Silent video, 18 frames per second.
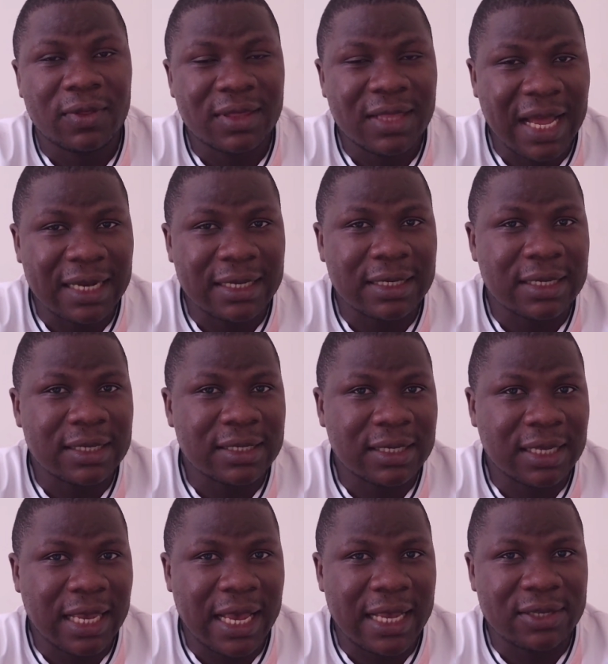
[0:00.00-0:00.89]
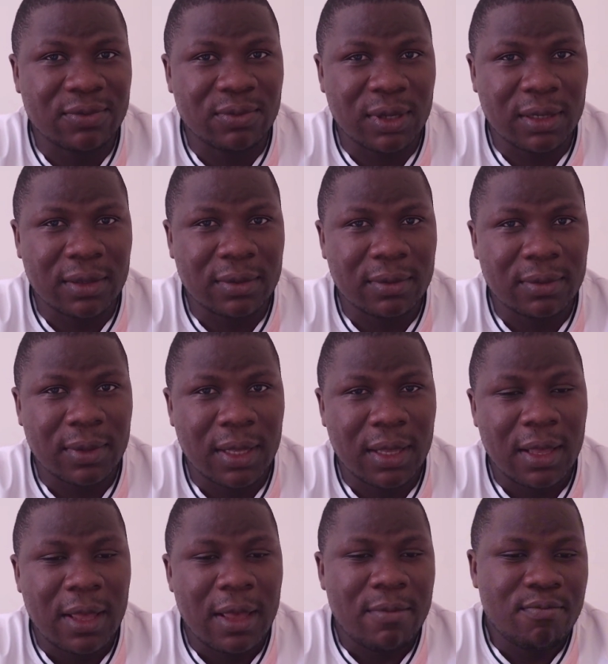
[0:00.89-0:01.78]
That scares me.
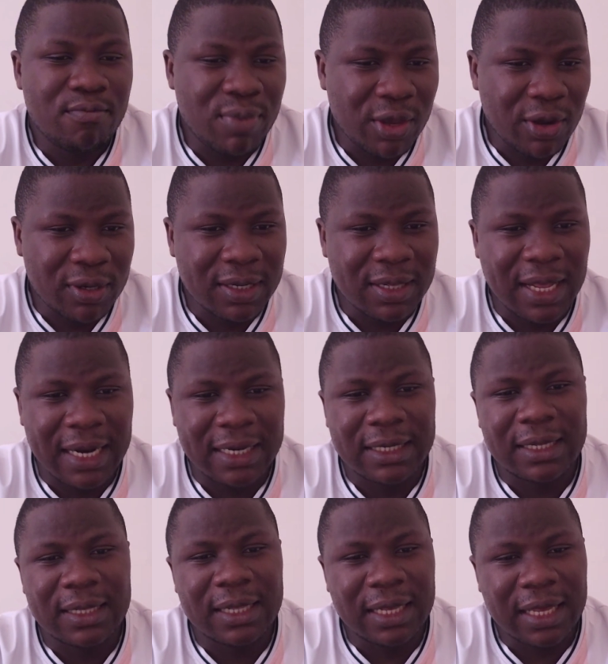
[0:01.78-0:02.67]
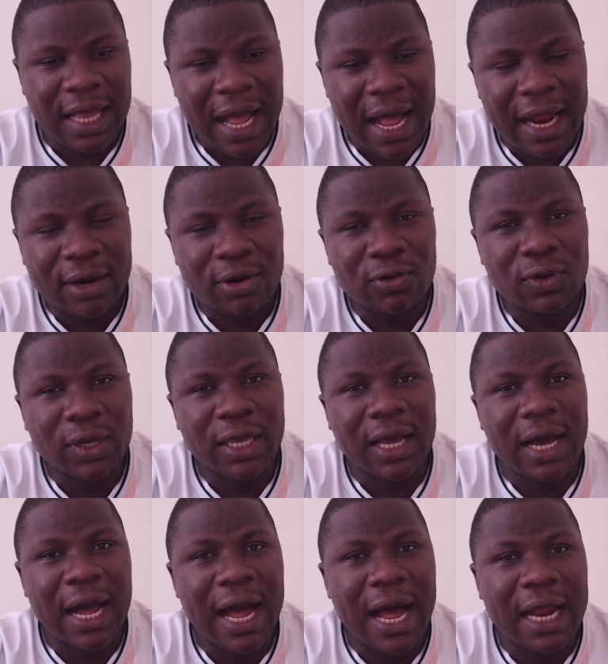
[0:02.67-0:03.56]
Beyond that, they are
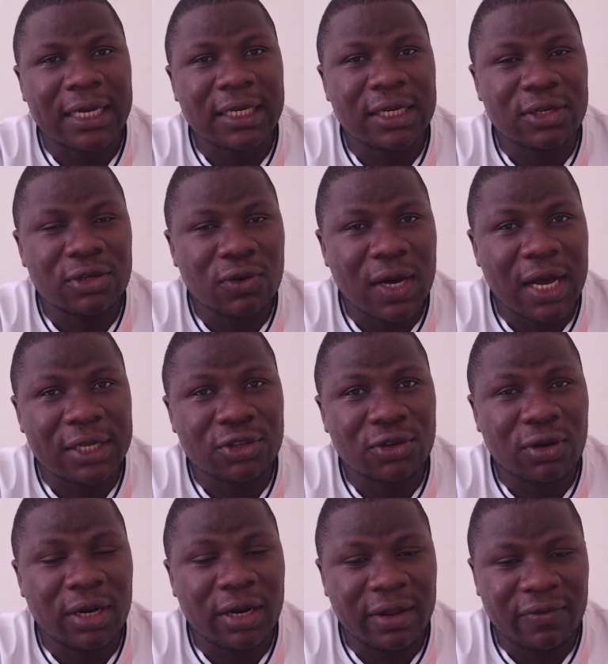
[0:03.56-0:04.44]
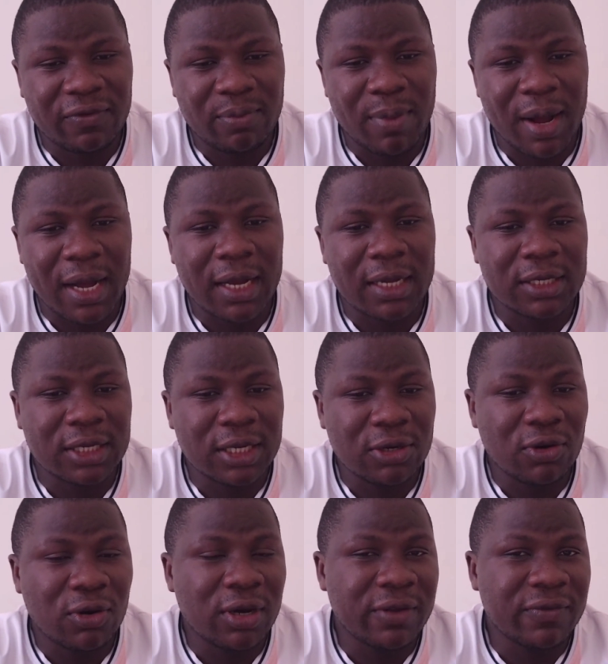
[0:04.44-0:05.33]
looking at Newcastle left back
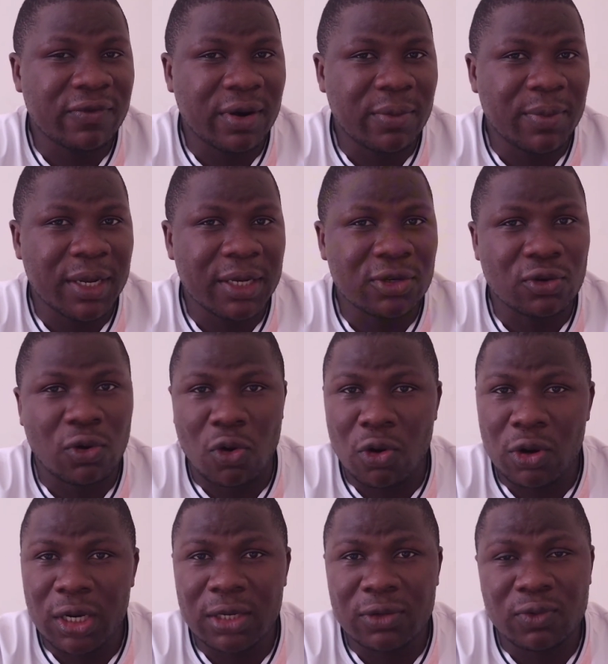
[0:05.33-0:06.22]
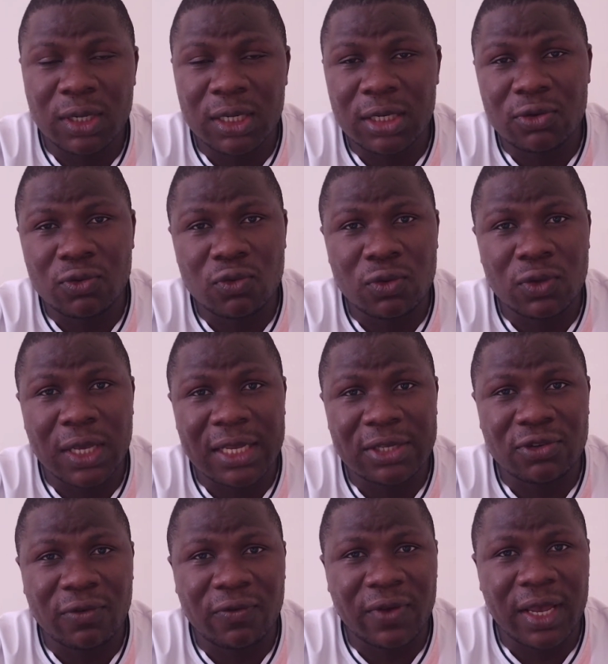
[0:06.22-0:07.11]
Tino Livramento, only 22
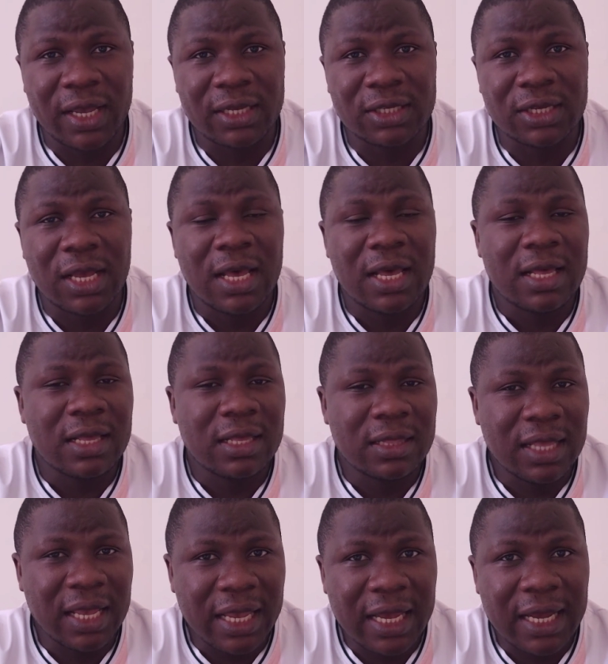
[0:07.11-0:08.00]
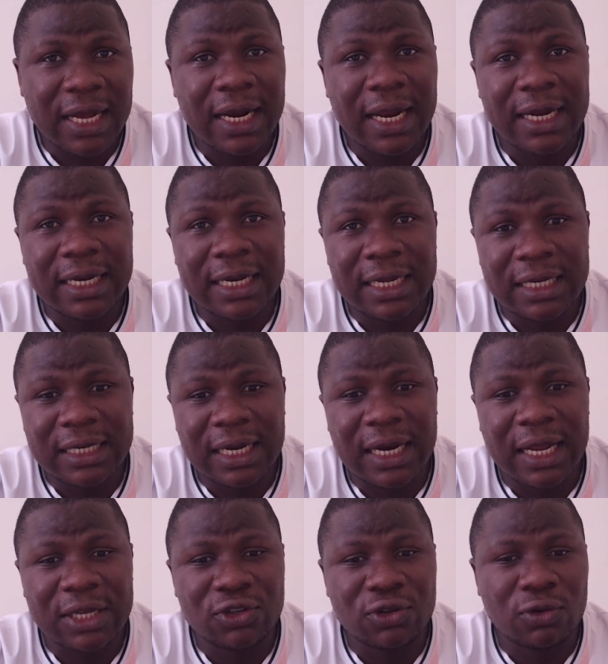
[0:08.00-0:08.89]
years of age, the England
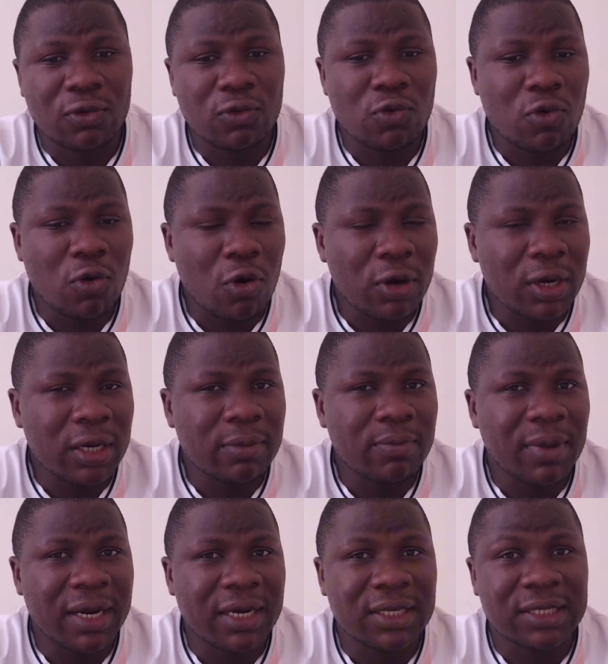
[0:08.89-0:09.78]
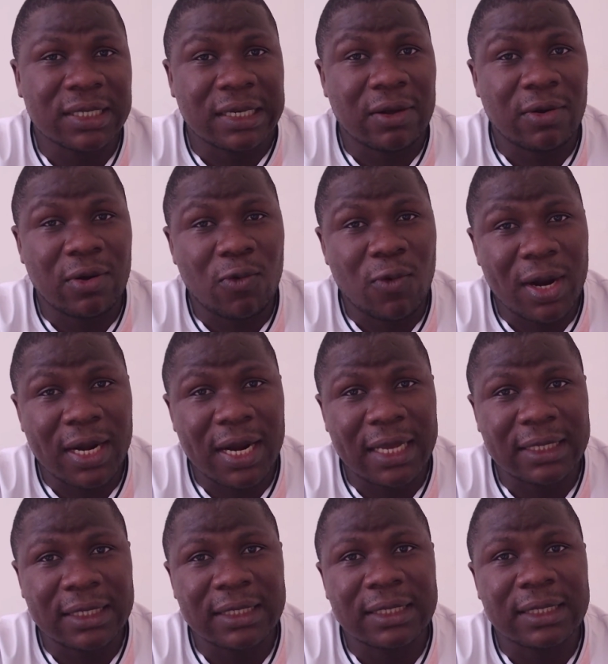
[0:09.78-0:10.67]
international who only managed 1
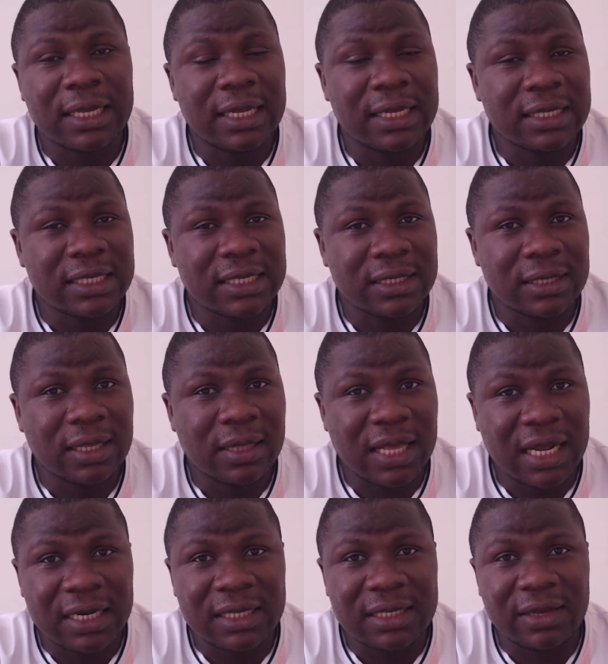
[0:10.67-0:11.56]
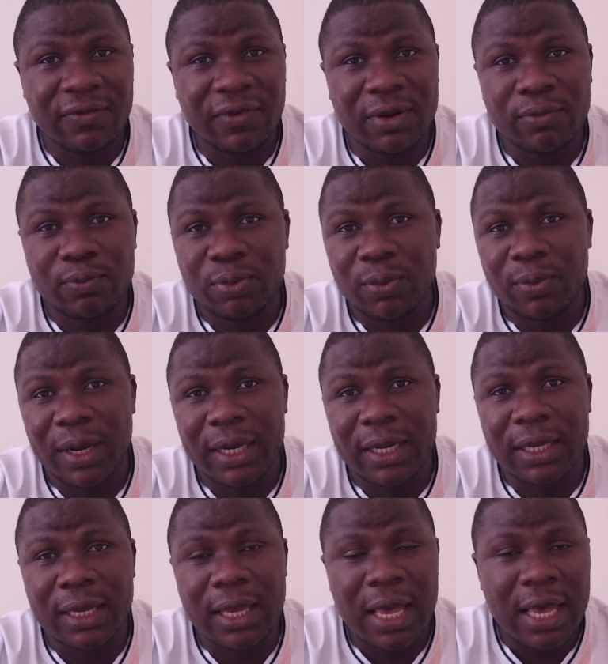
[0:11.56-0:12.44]
assist in 37
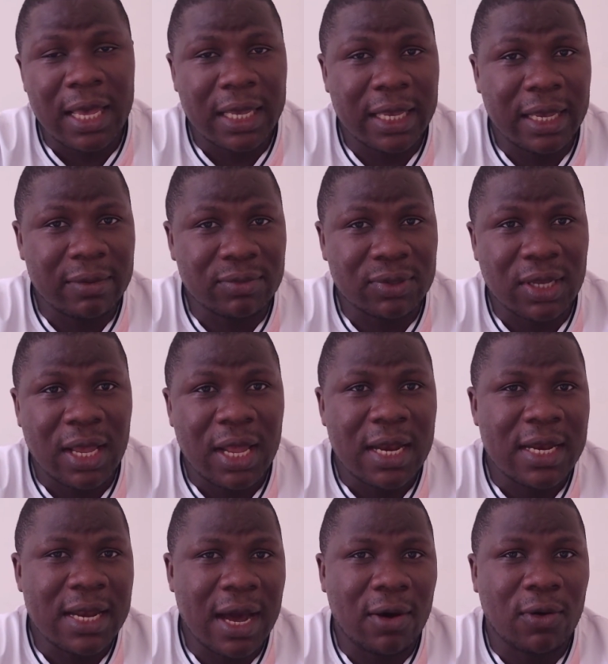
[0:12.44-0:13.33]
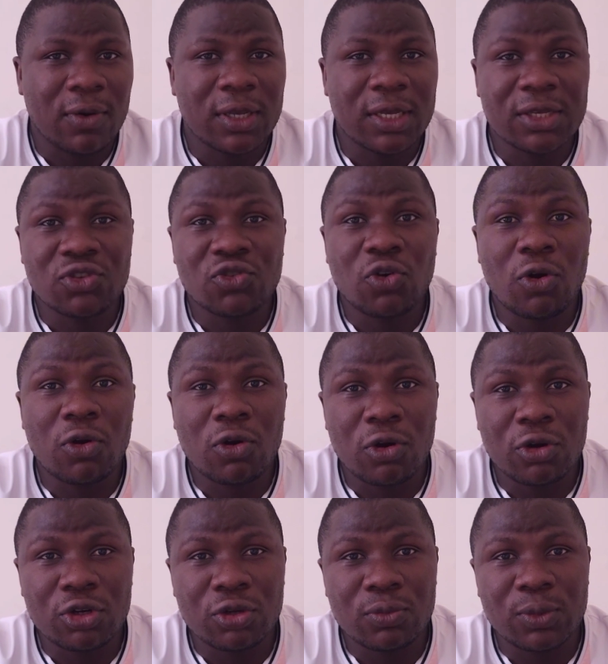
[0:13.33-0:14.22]
Premier League games. Now, his
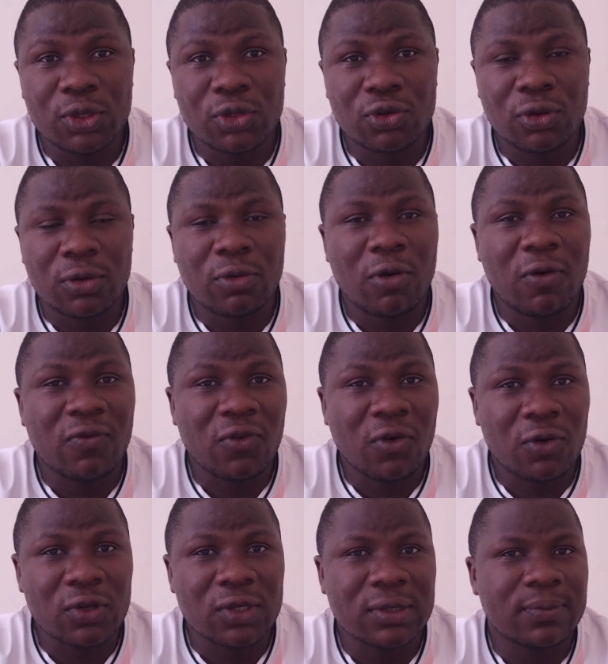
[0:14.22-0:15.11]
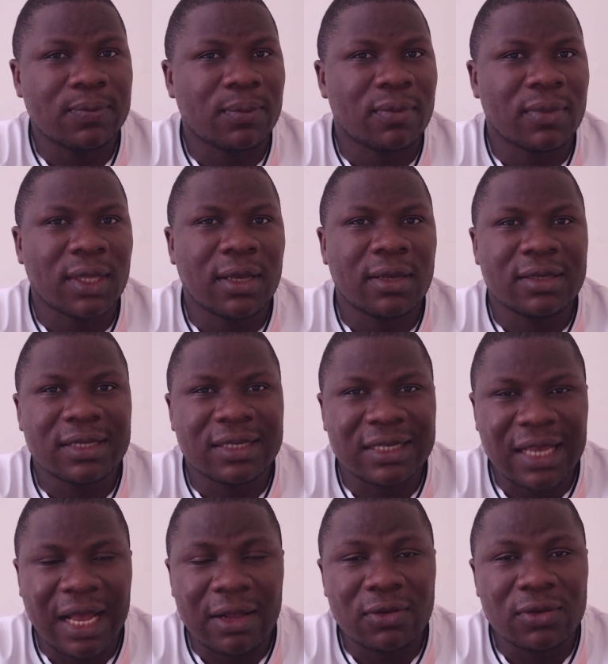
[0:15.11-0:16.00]
goal contribution, of course,
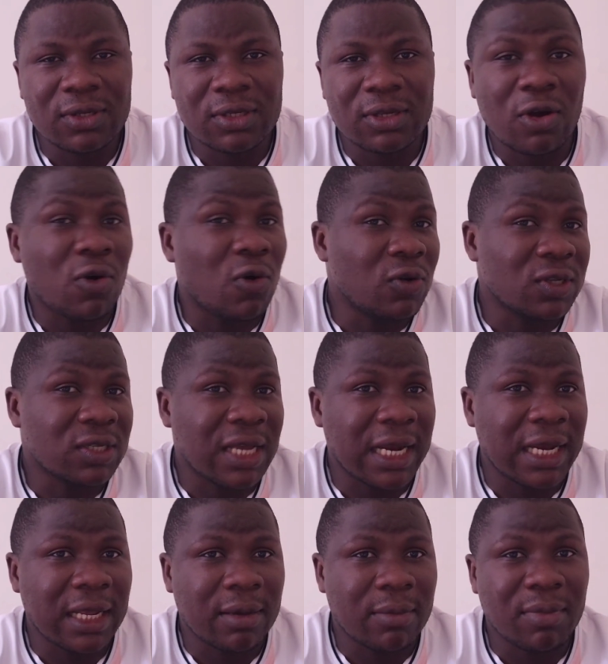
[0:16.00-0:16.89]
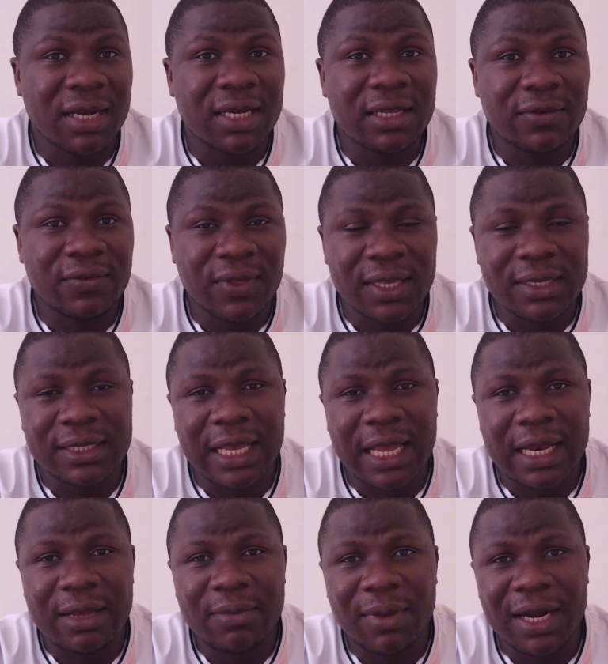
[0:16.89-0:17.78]
sounds concerning, but if there is
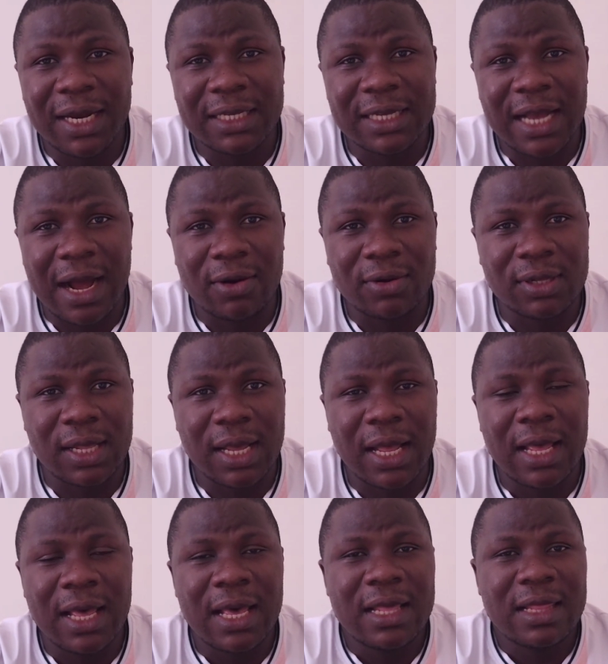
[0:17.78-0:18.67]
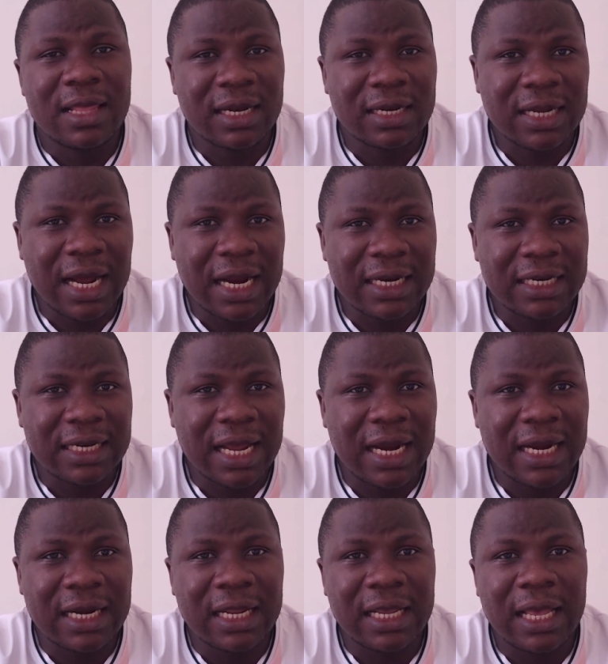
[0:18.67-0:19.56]
any manager out there that can
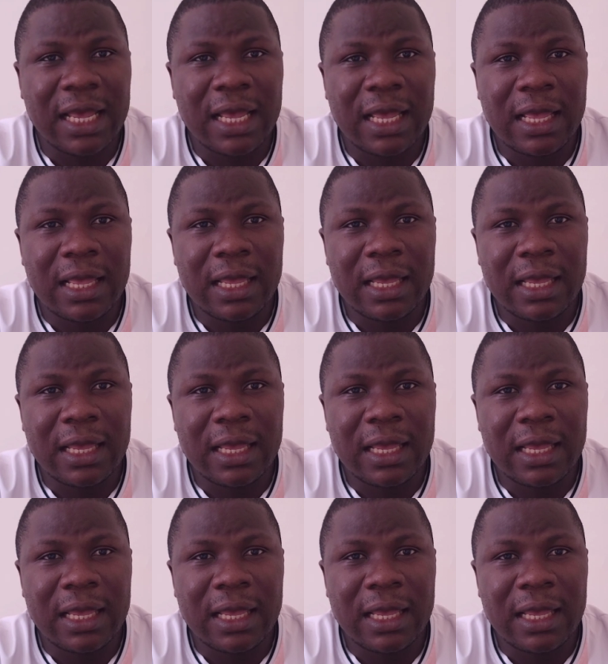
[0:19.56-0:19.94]
turn